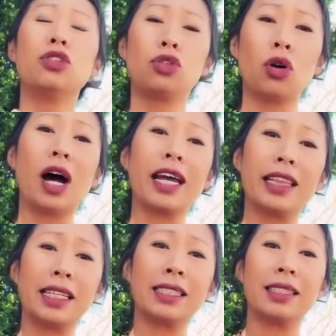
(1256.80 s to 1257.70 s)
Try
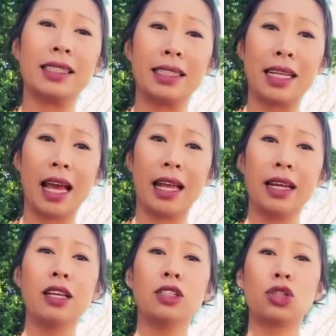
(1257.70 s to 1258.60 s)
this instead.
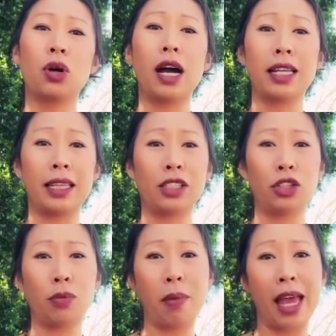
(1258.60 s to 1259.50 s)
Try this
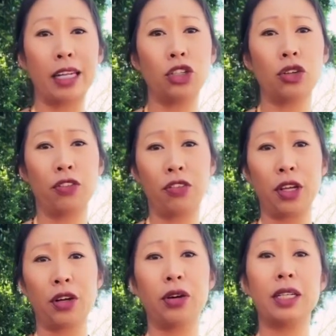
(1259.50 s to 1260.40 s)
to manage your
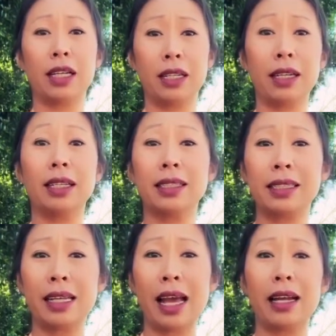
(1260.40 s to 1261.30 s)
fear and
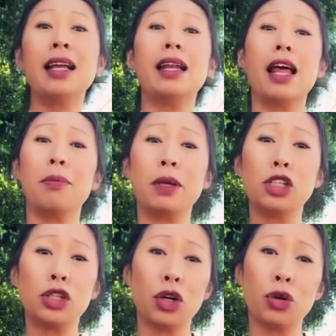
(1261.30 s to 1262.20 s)
instead. Let me
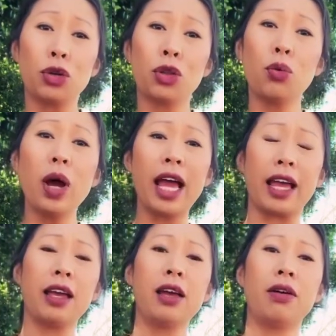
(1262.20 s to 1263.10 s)
show you the
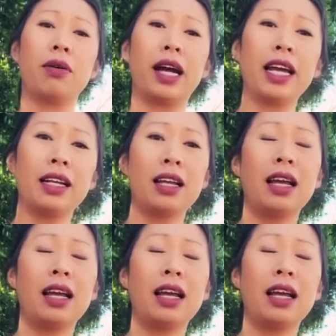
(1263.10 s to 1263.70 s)
way, right?